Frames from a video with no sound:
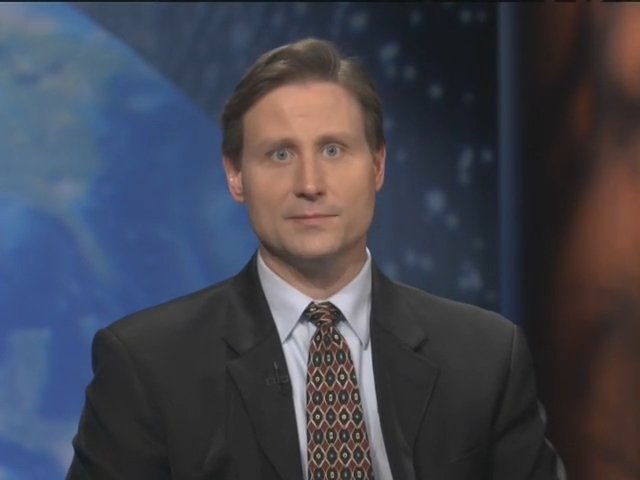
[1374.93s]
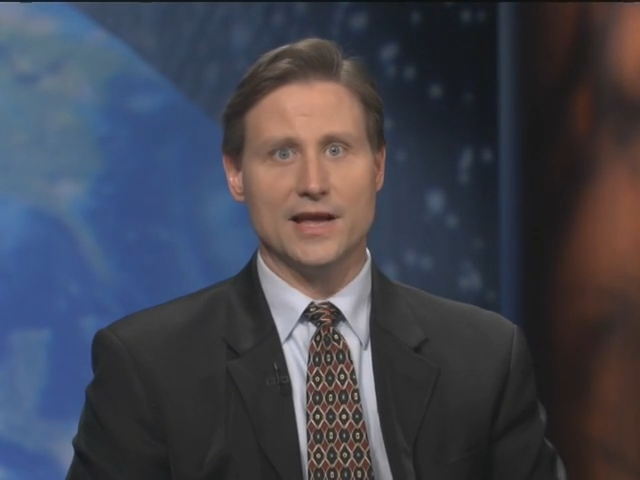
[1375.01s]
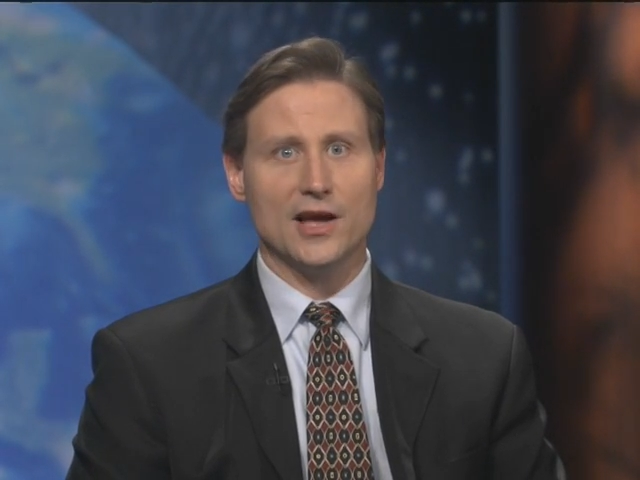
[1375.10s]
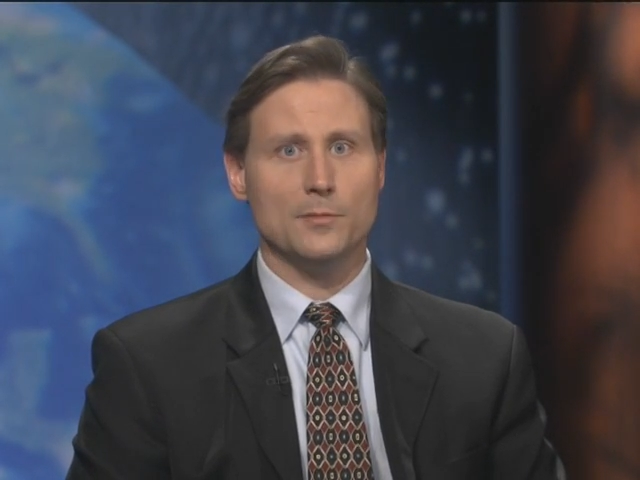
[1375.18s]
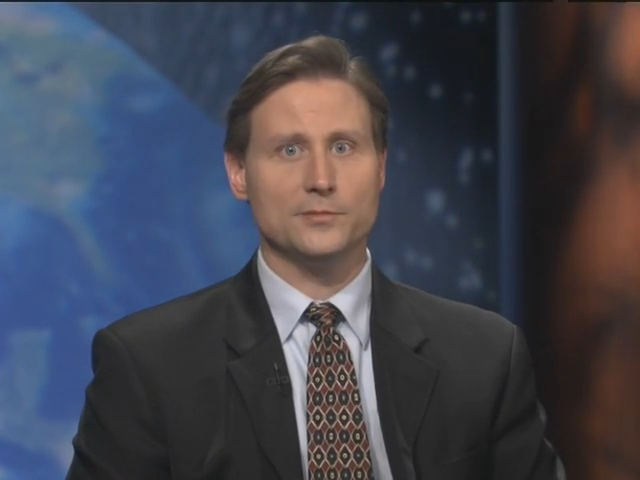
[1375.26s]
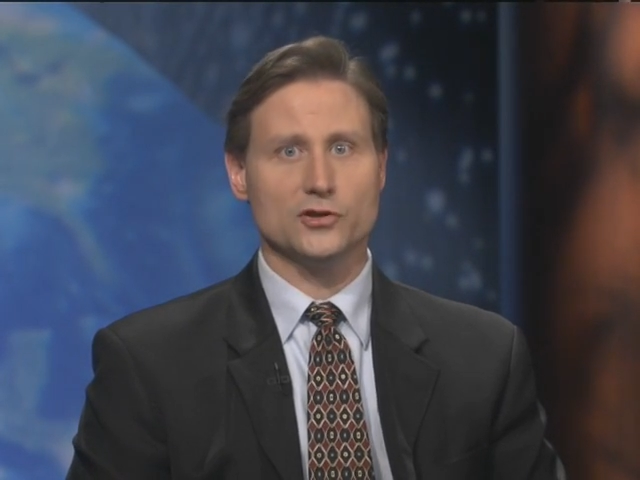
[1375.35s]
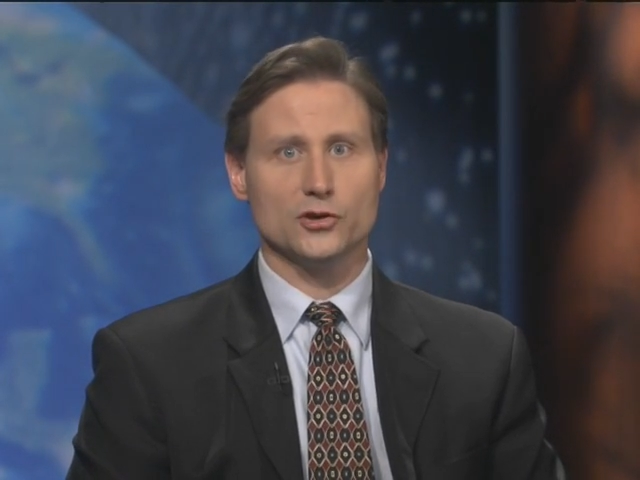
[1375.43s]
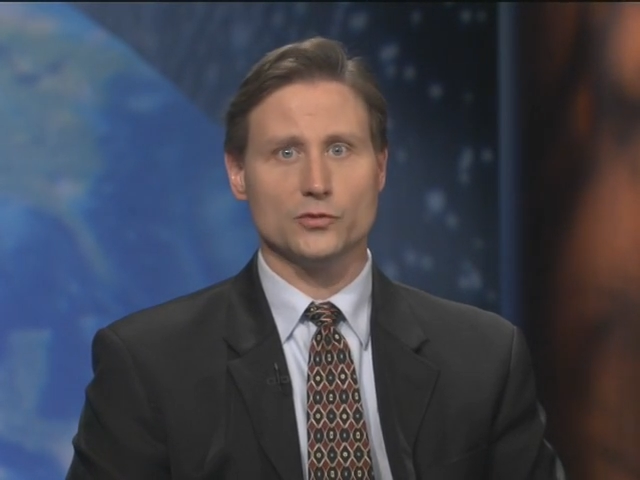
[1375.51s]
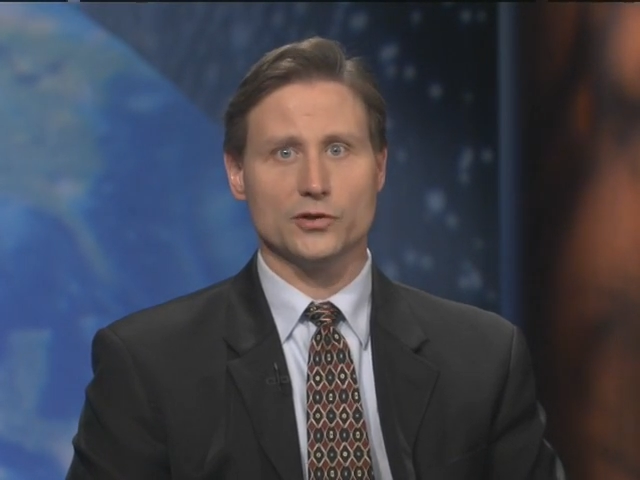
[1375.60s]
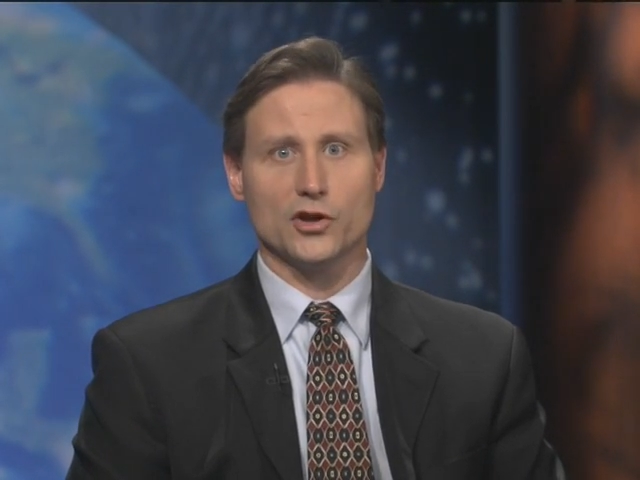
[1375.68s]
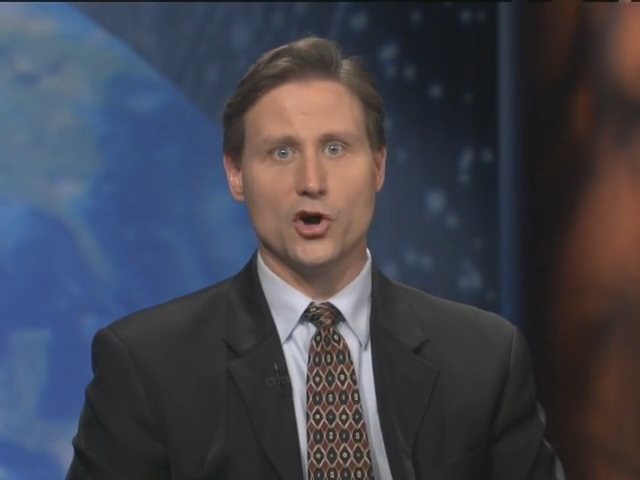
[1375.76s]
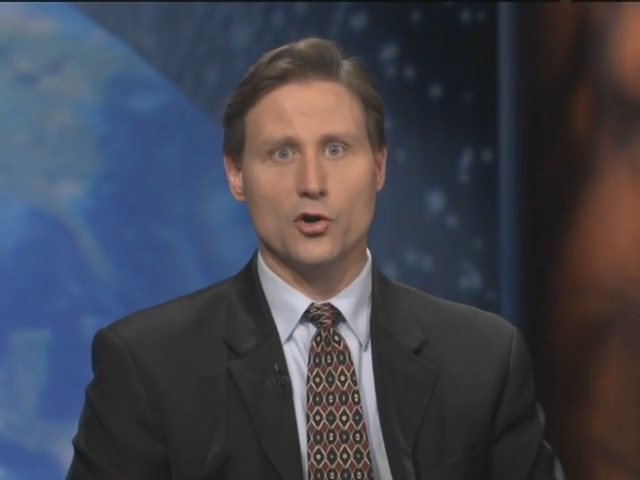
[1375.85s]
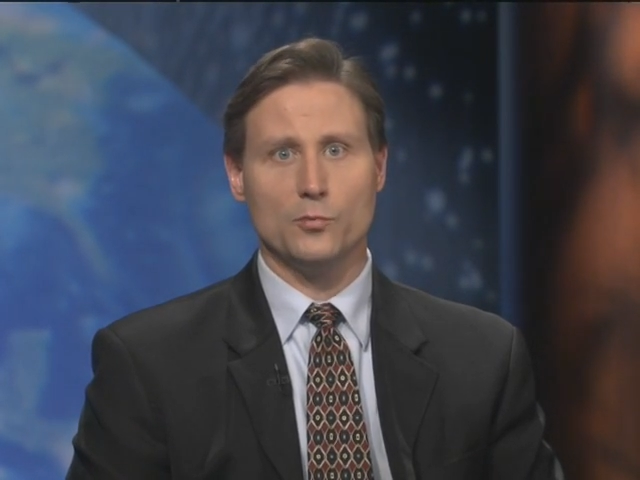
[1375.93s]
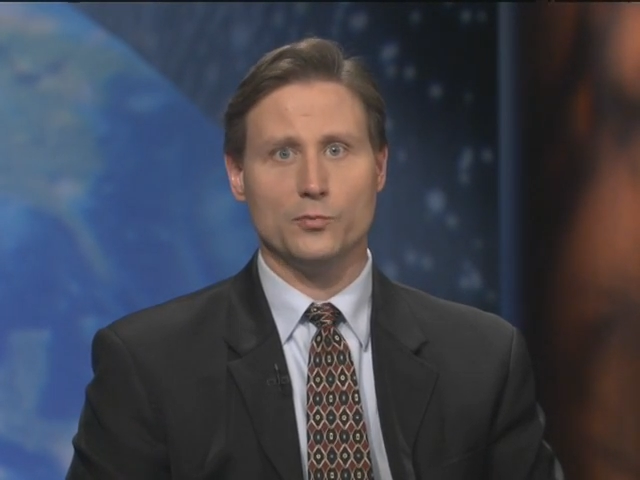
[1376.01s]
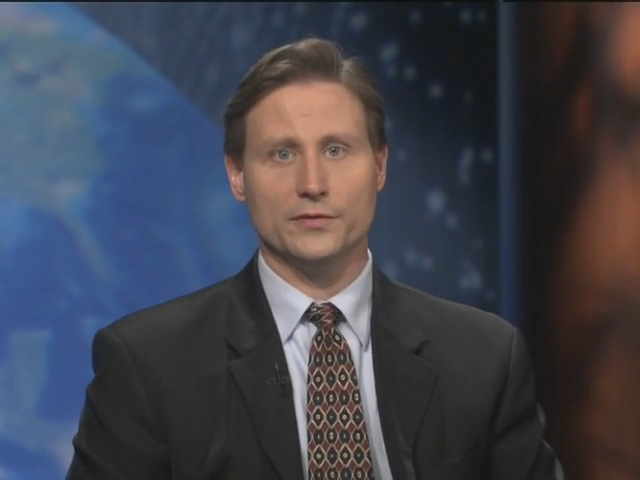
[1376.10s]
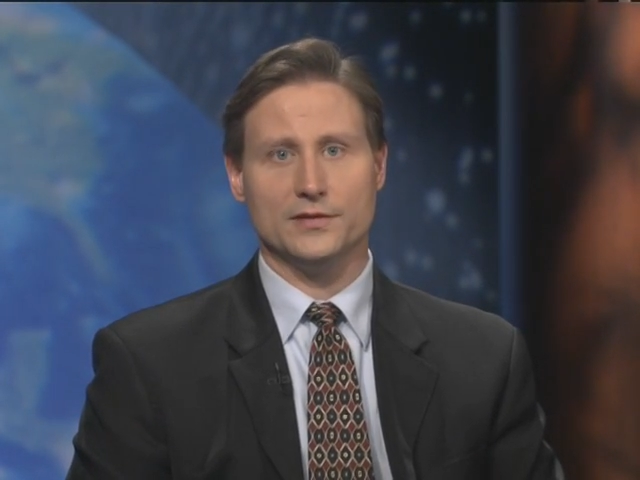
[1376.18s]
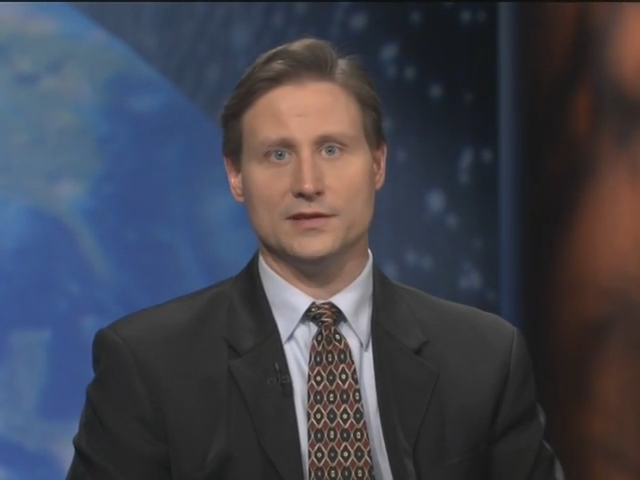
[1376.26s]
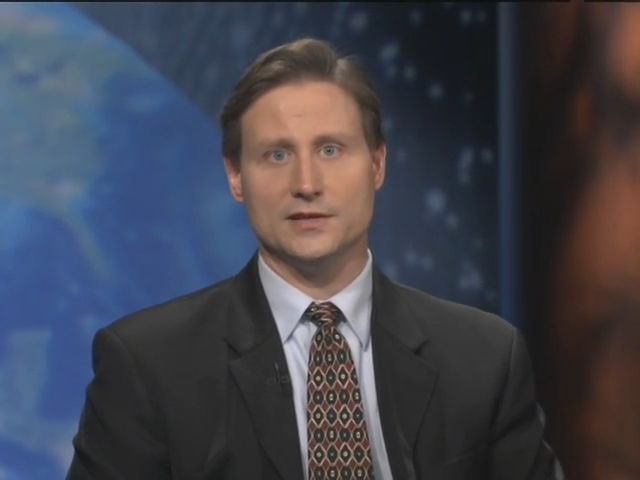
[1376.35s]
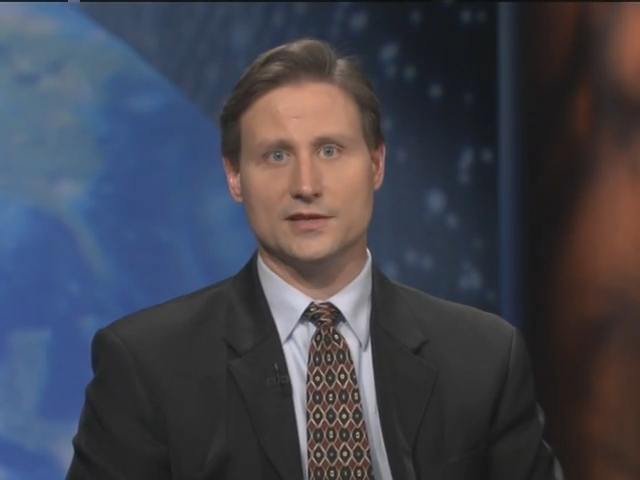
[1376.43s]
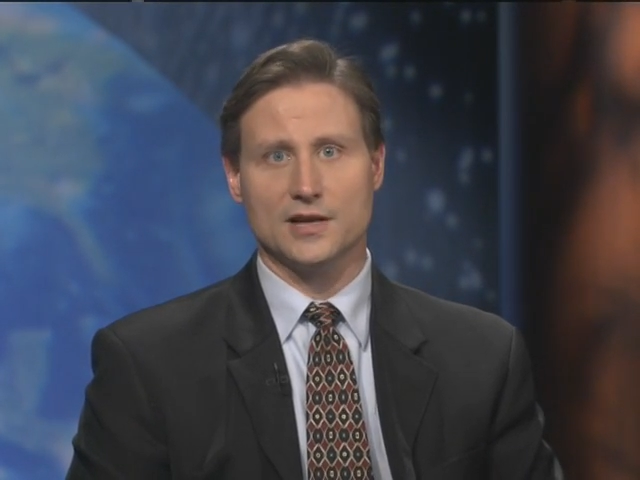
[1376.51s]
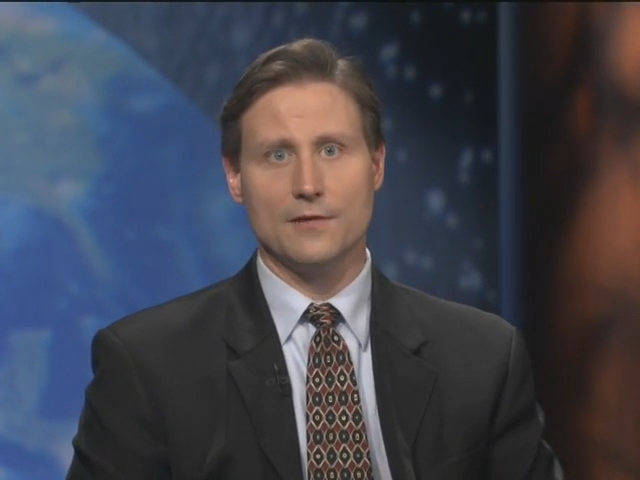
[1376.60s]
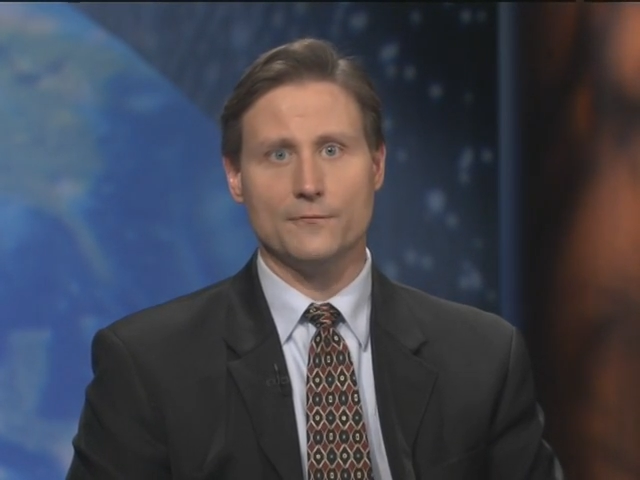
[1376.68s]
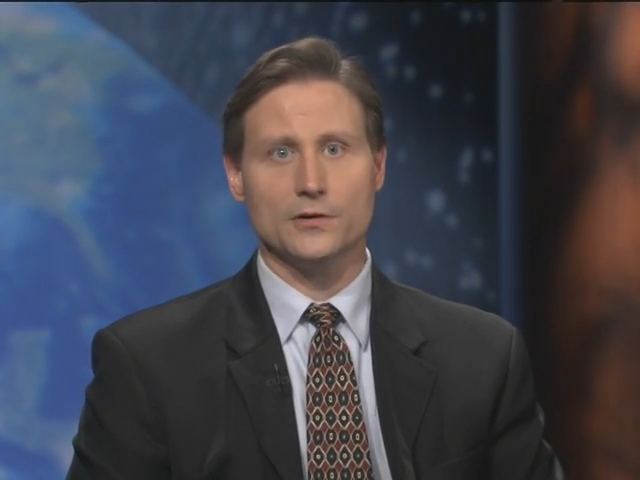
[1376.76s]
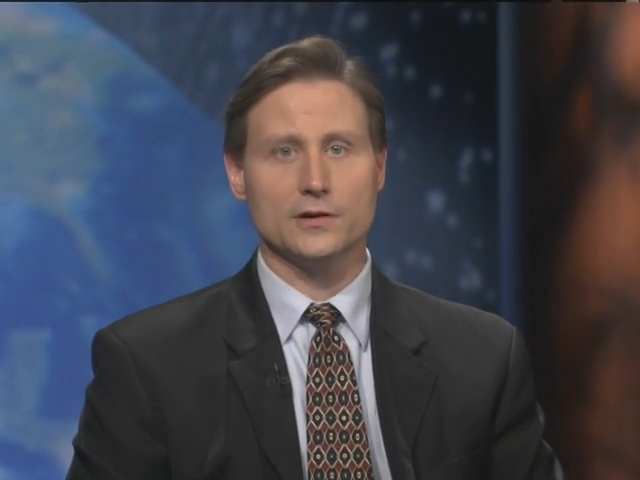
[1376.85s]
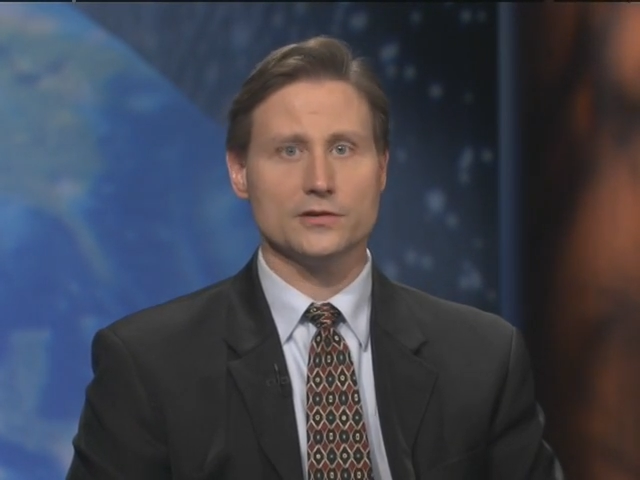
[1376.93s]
may help children cope with the discomfort